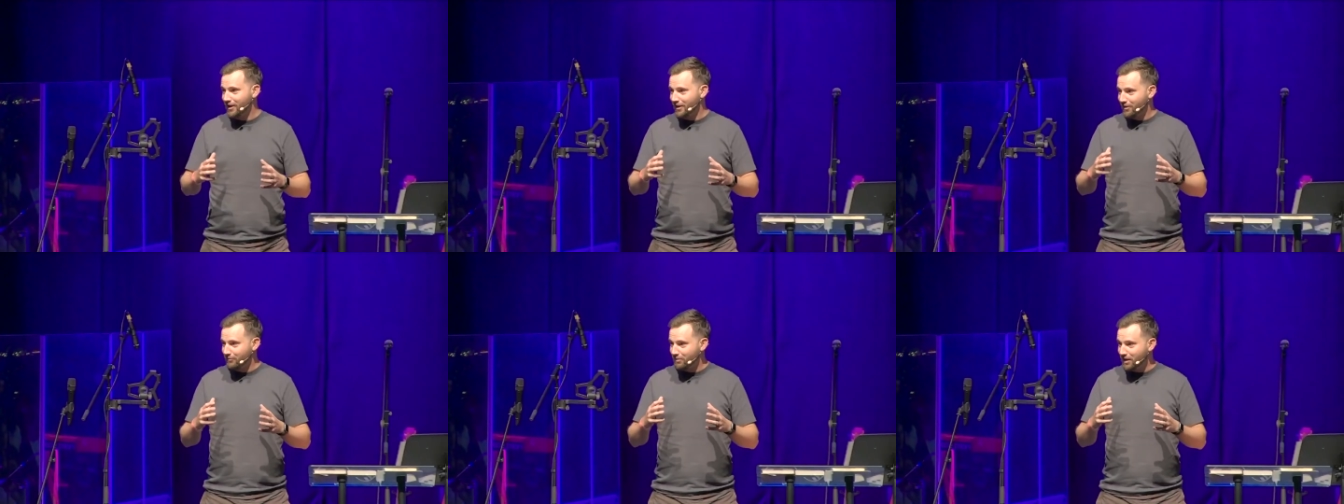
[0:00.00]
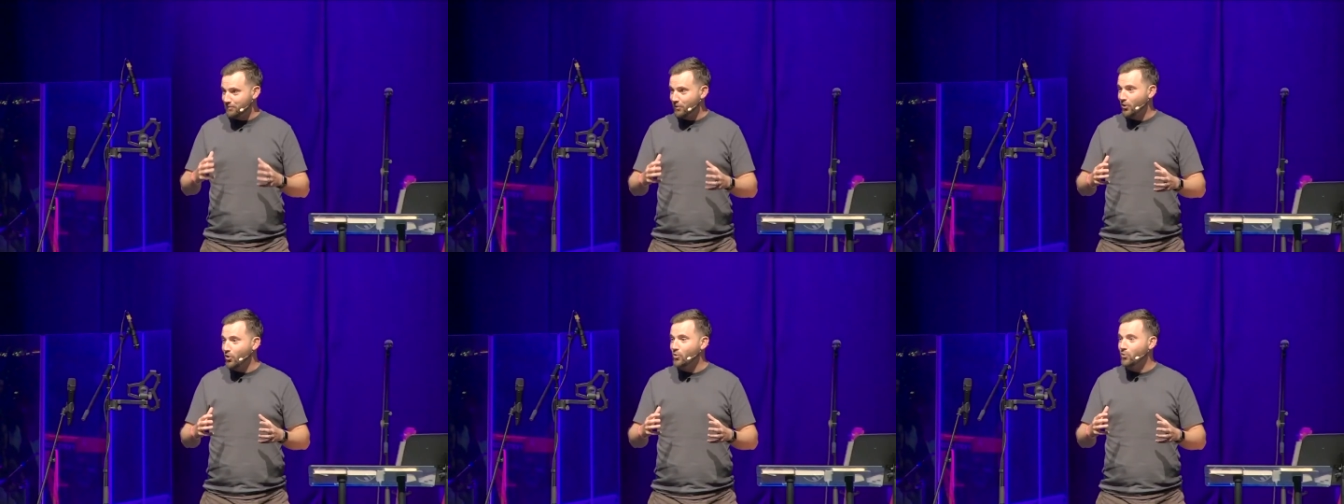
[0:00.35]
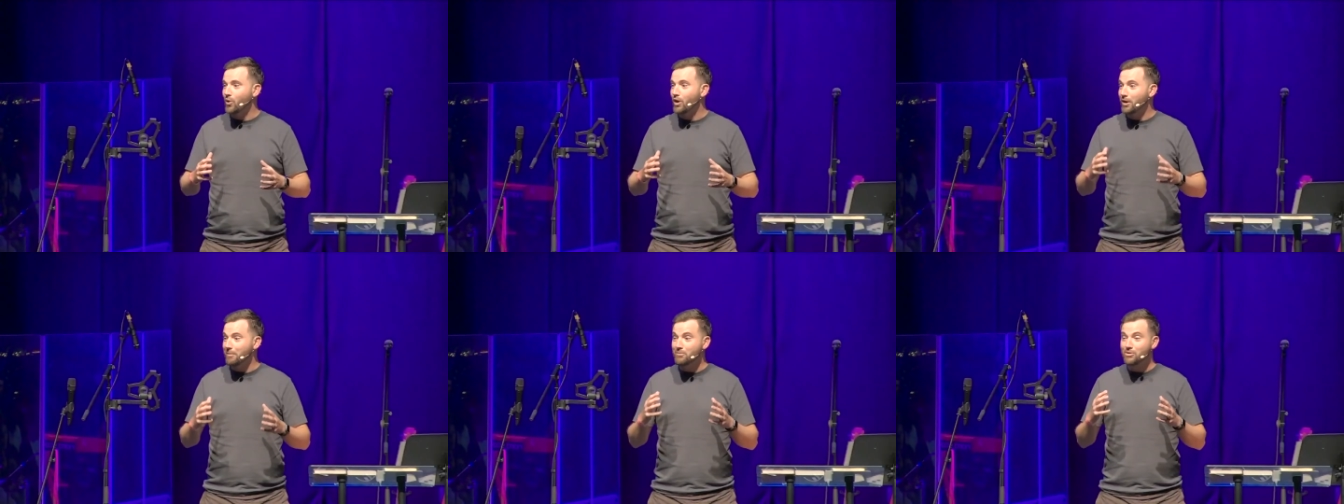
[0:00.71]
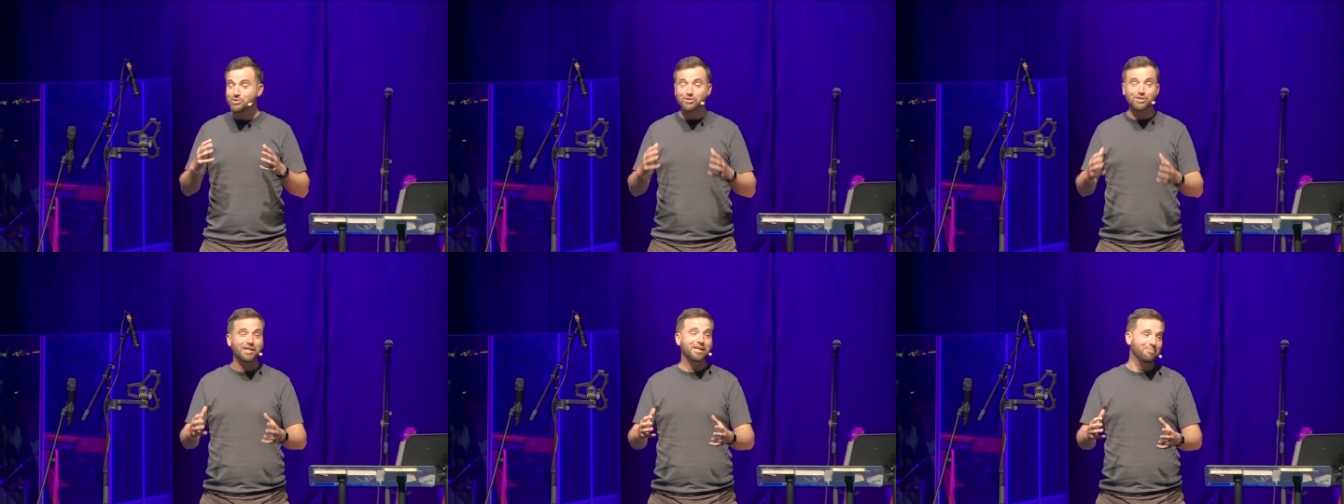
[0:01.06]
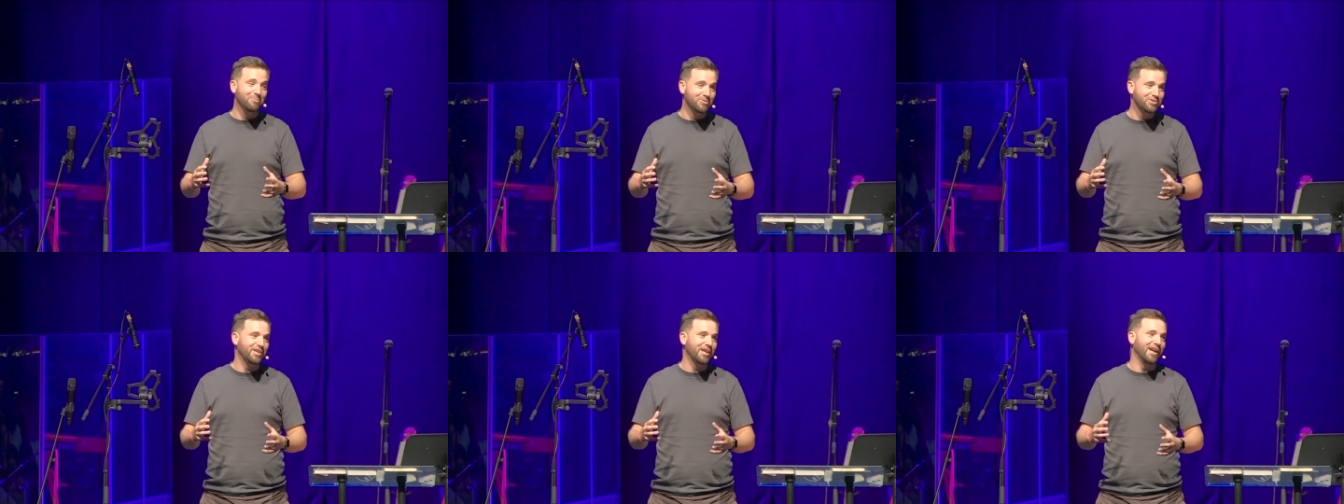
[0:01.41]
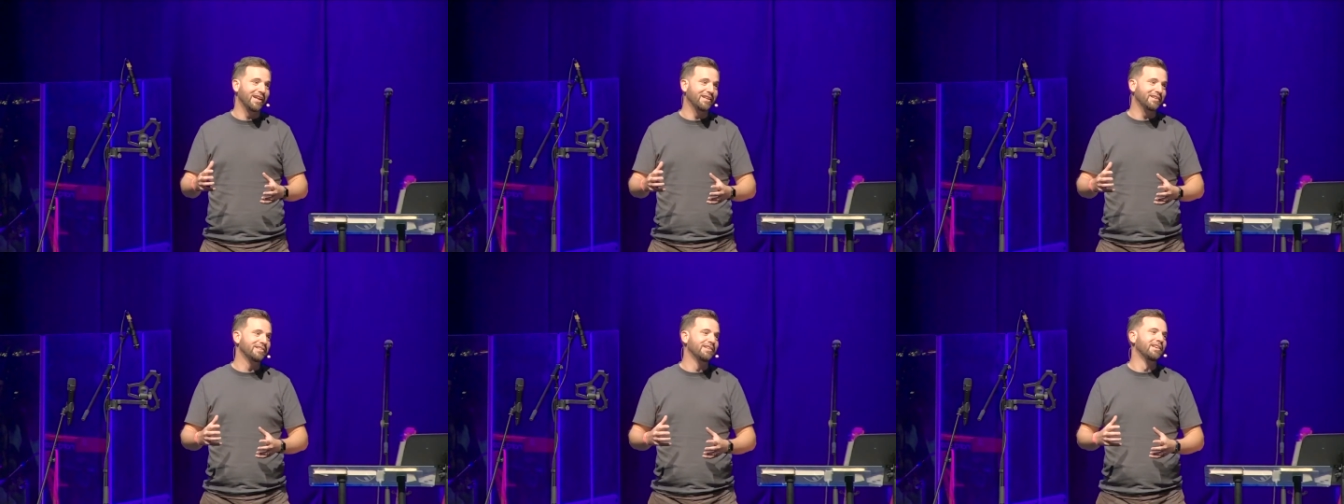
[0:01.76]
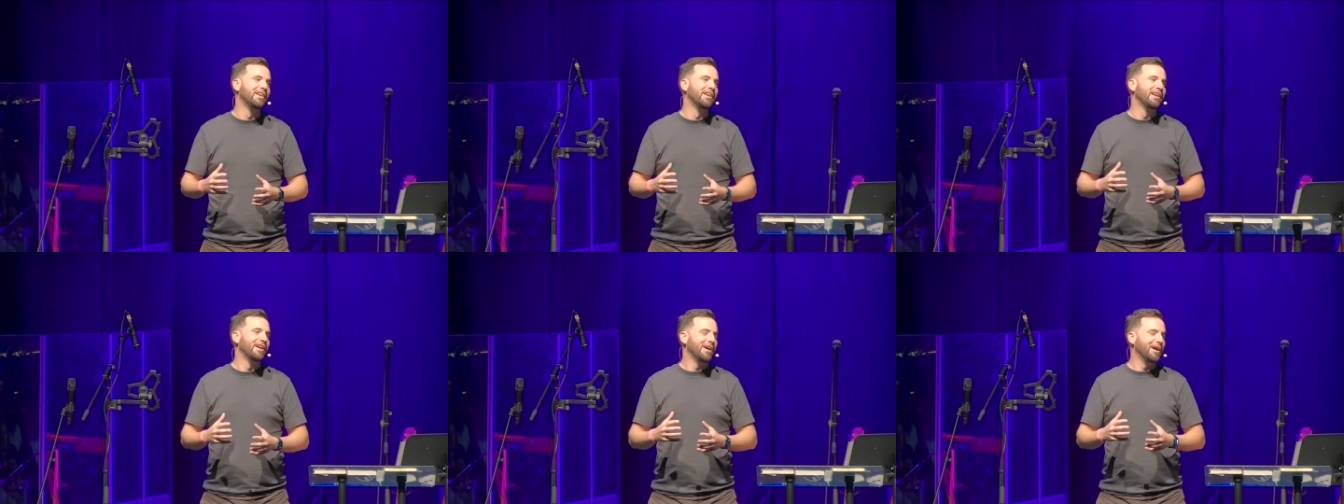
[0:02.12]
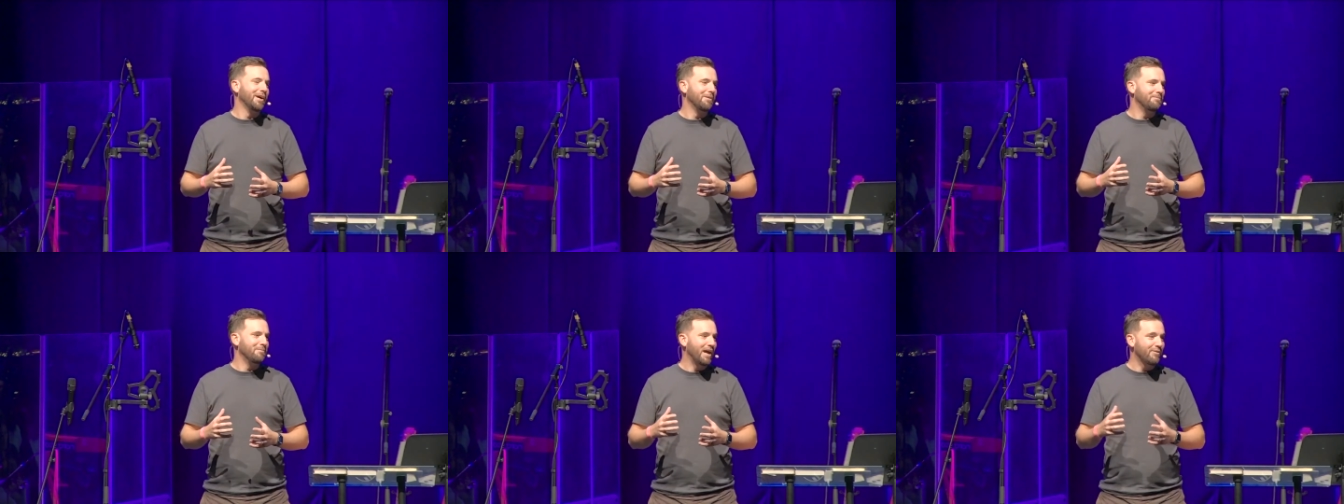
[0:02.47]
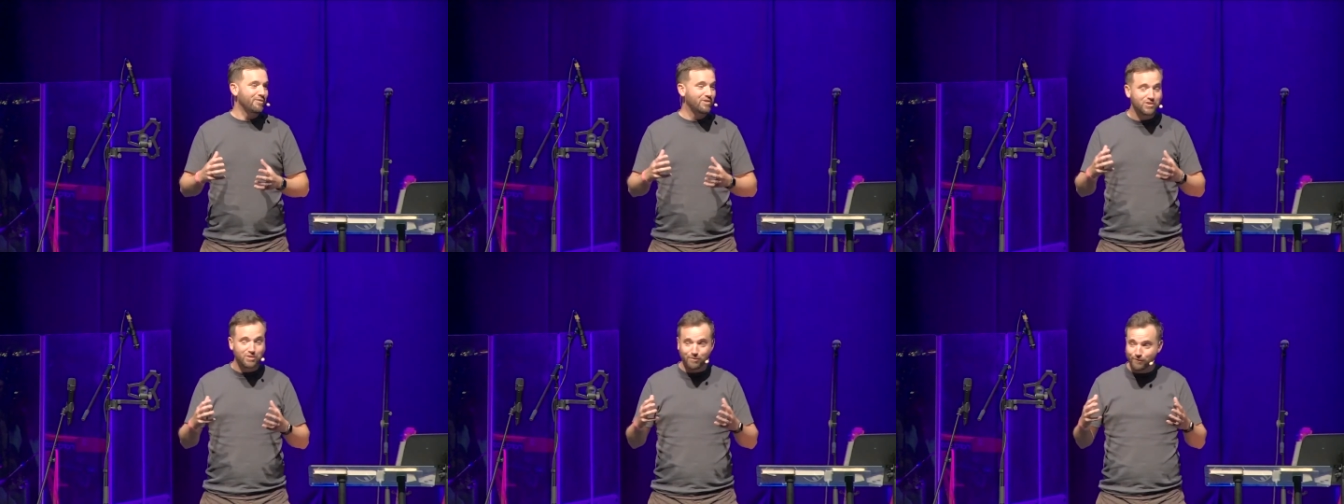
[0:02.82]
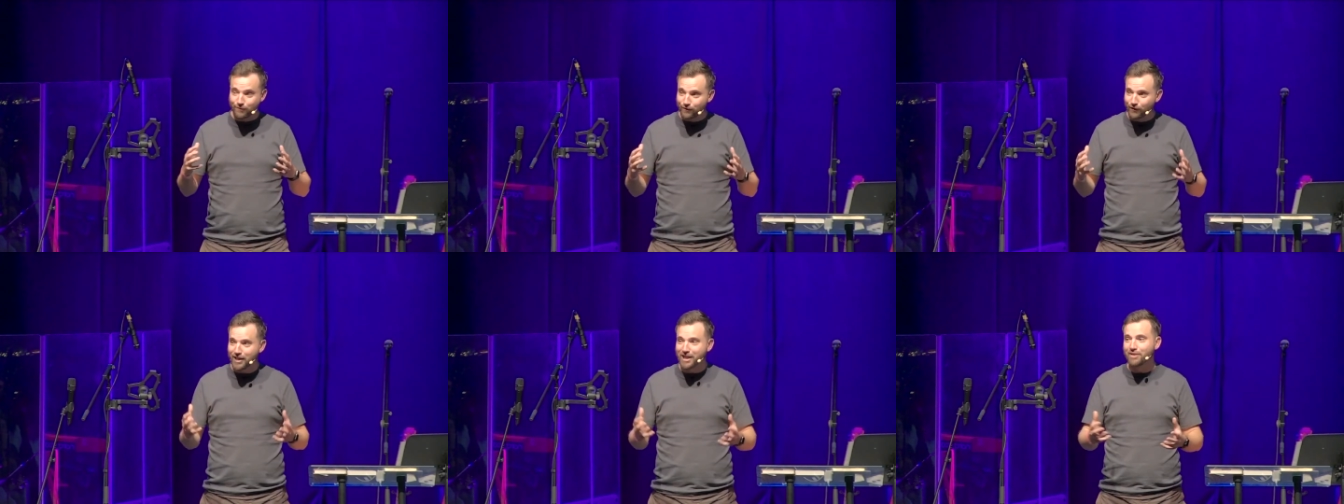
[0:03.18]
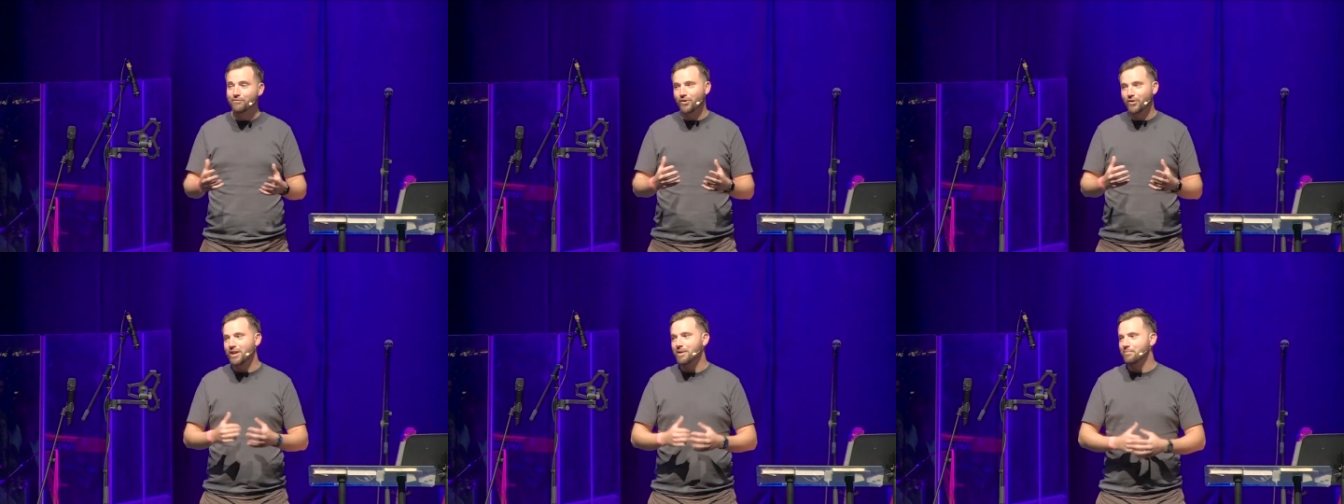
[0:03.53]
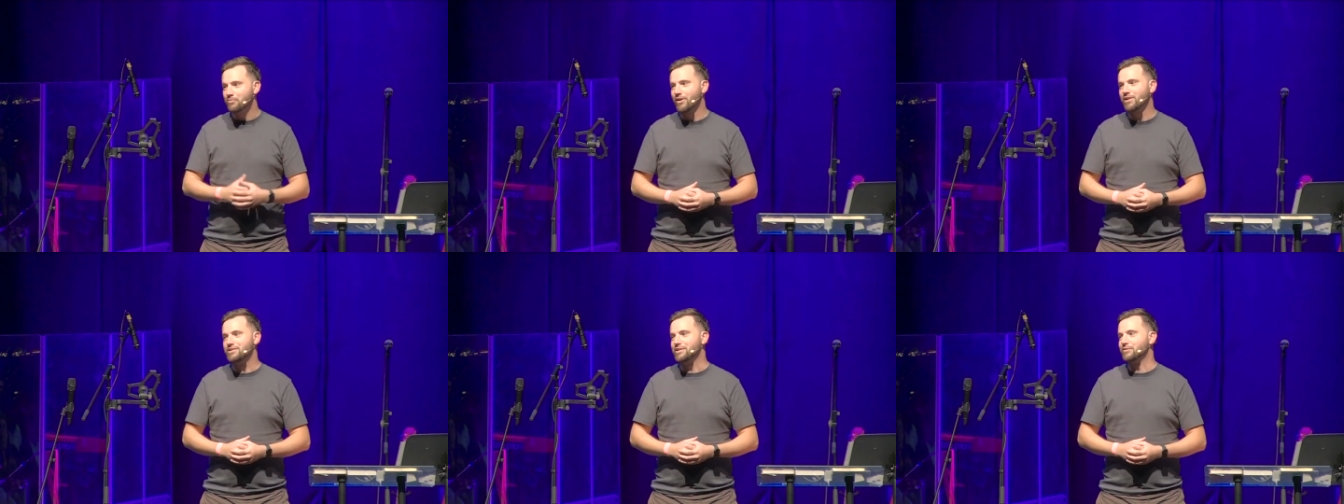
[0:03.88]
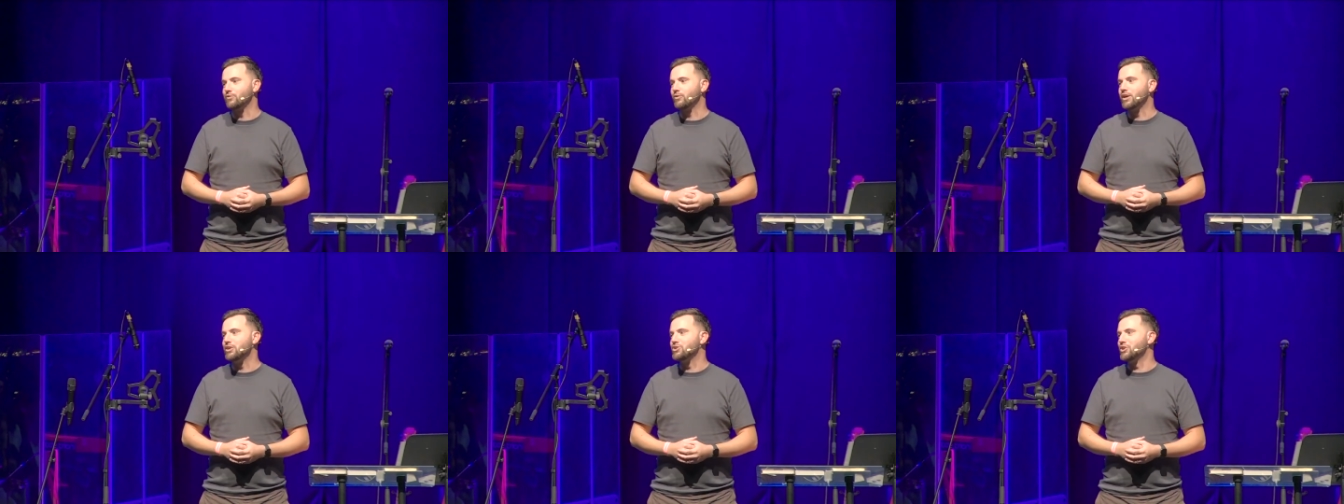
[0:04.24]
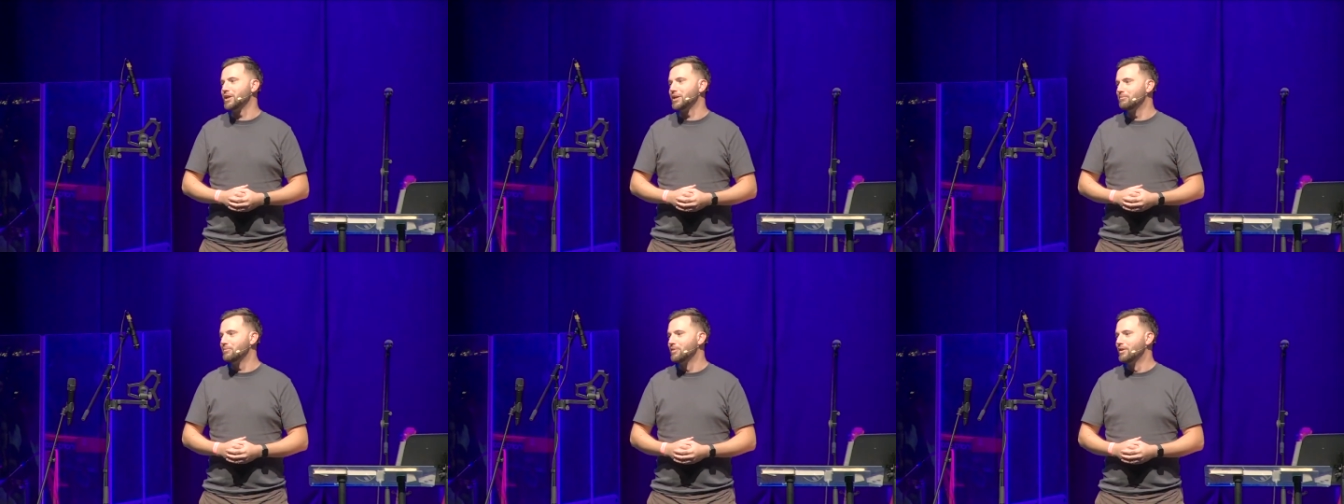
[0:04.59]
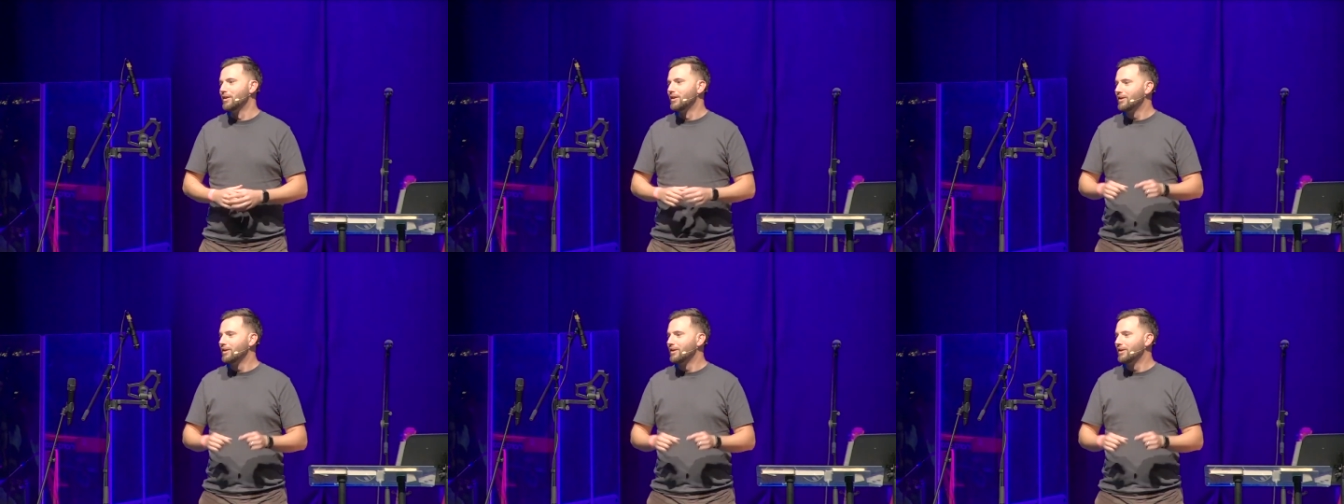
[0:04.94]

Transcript: people who were Muslims and um, having to flee a very oppressive regime,